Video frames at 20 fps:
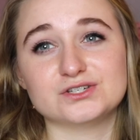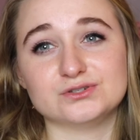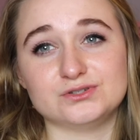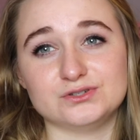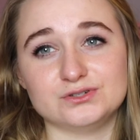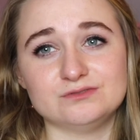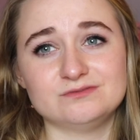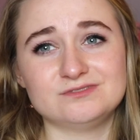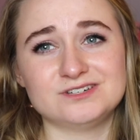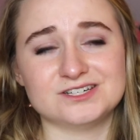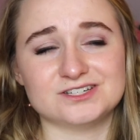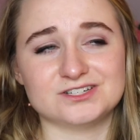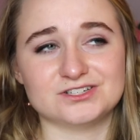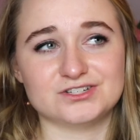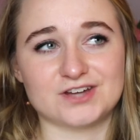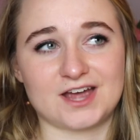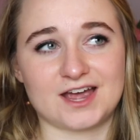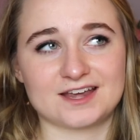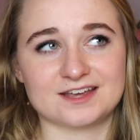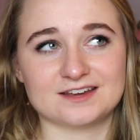you do need a
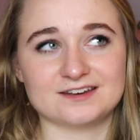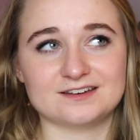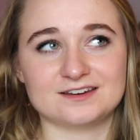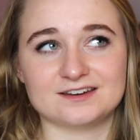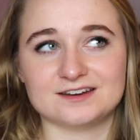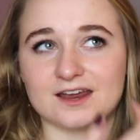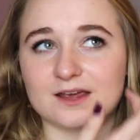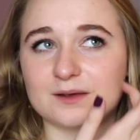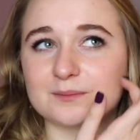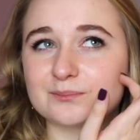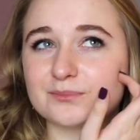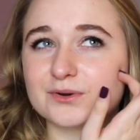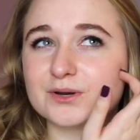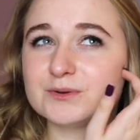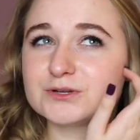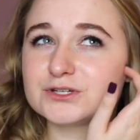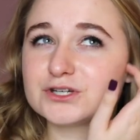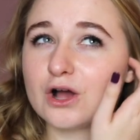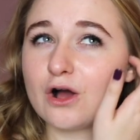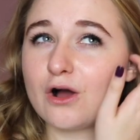jacket in like
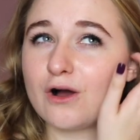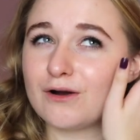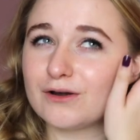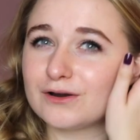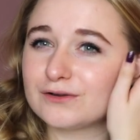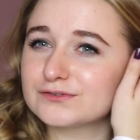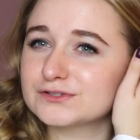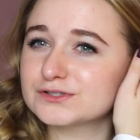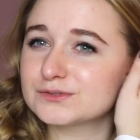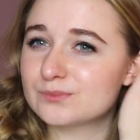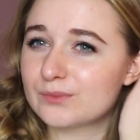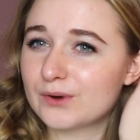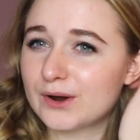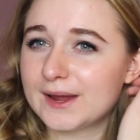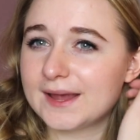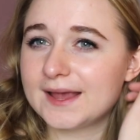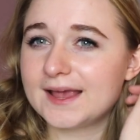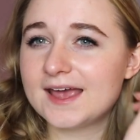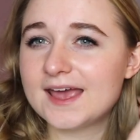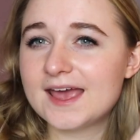pretty much all of
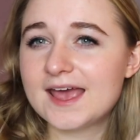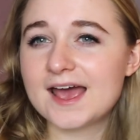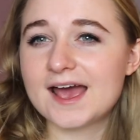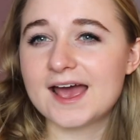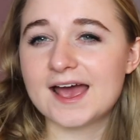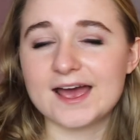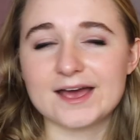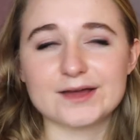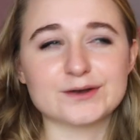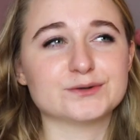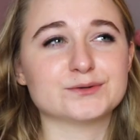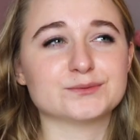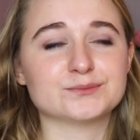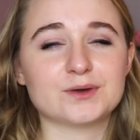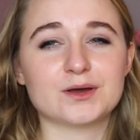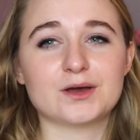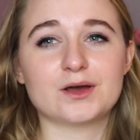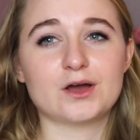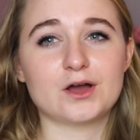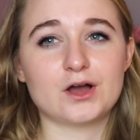spring. And
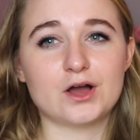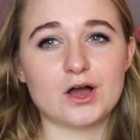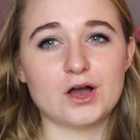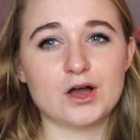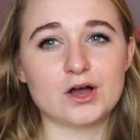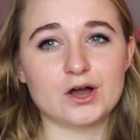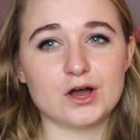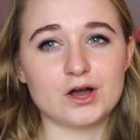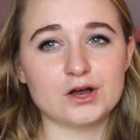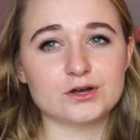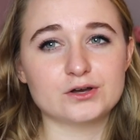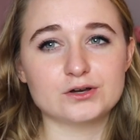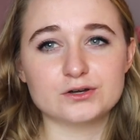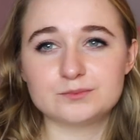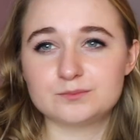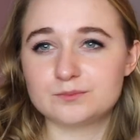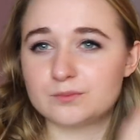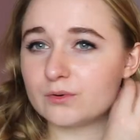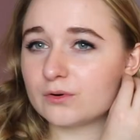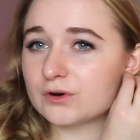a
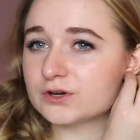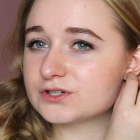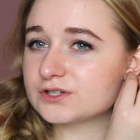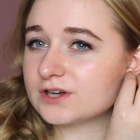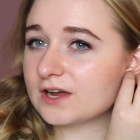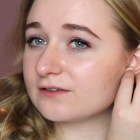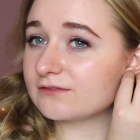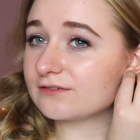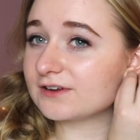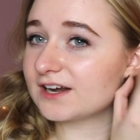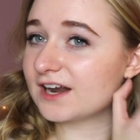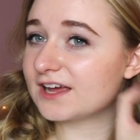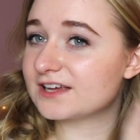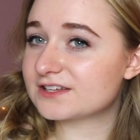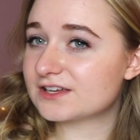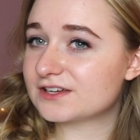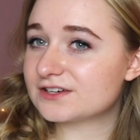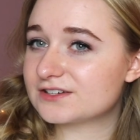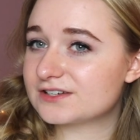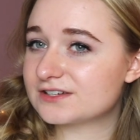good portion, I
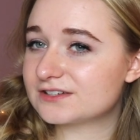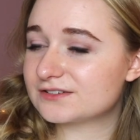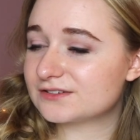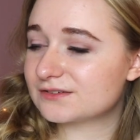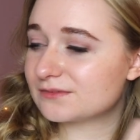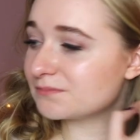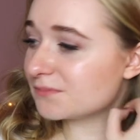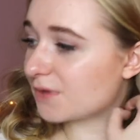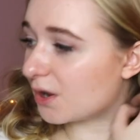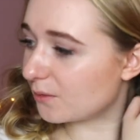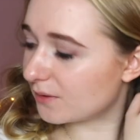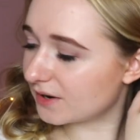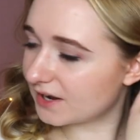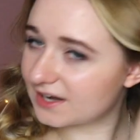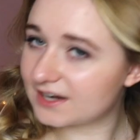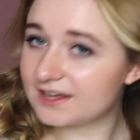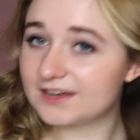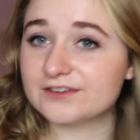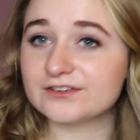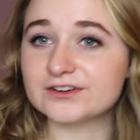realized I am not wearing
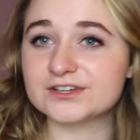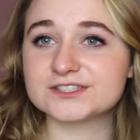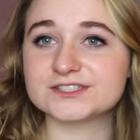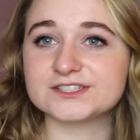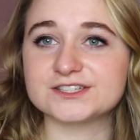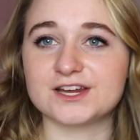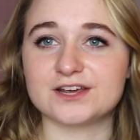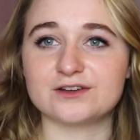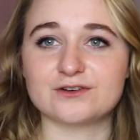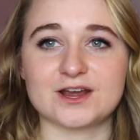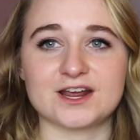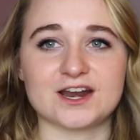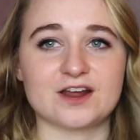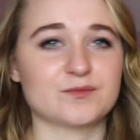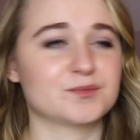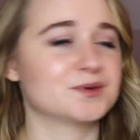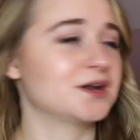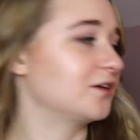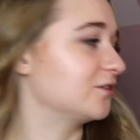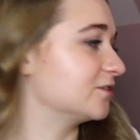any earrings today. Great,
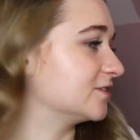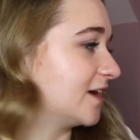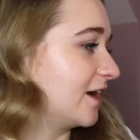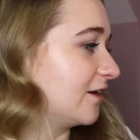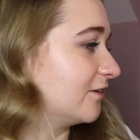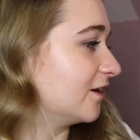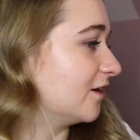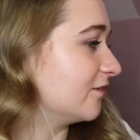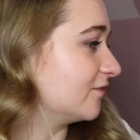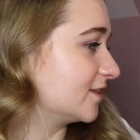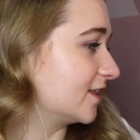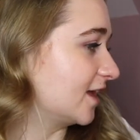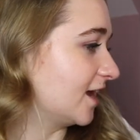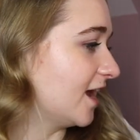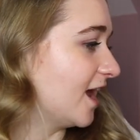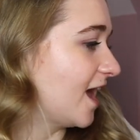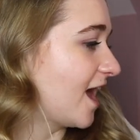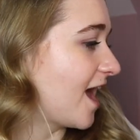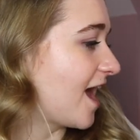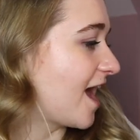I've been out in town and everything.
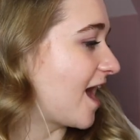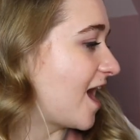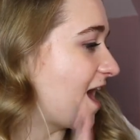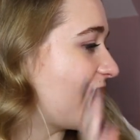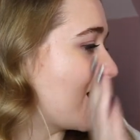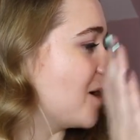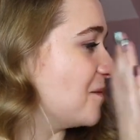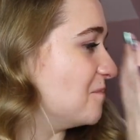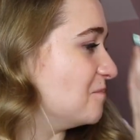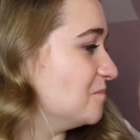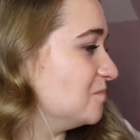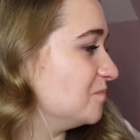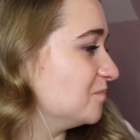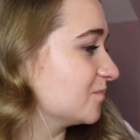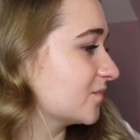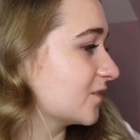Um,